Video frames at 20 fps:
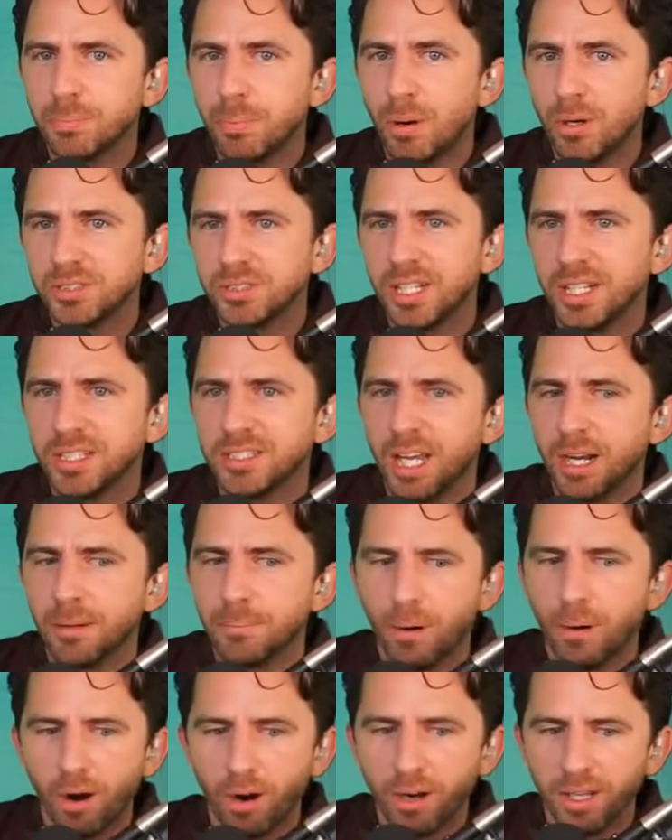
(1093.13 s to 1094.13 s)
post that he's at a
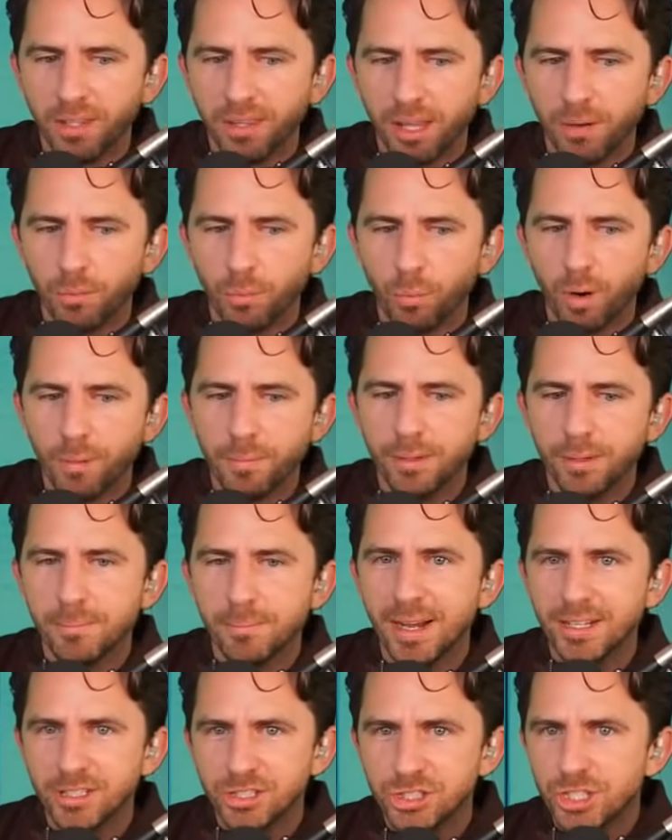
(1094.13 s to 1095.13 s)
bar, and then women
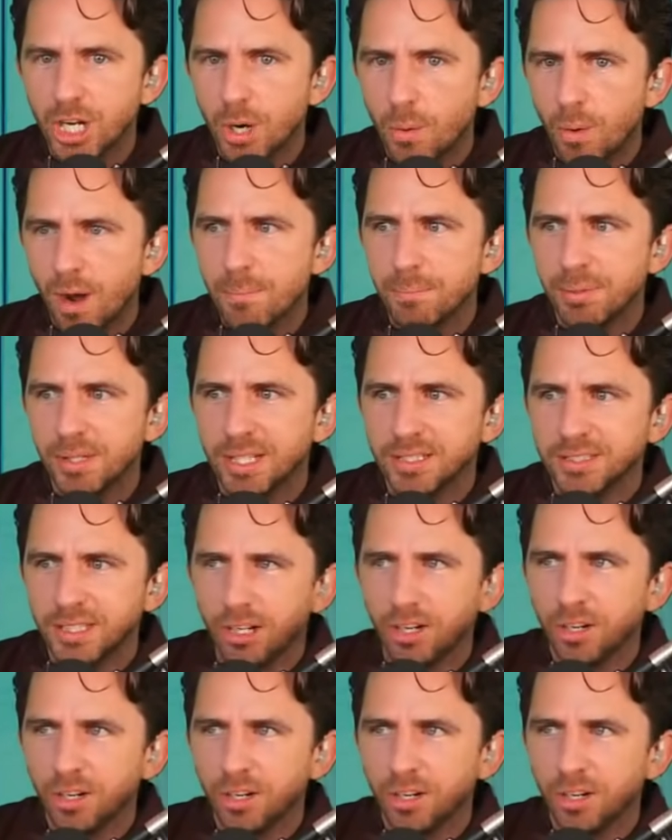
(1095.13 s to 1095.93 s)
might show up because they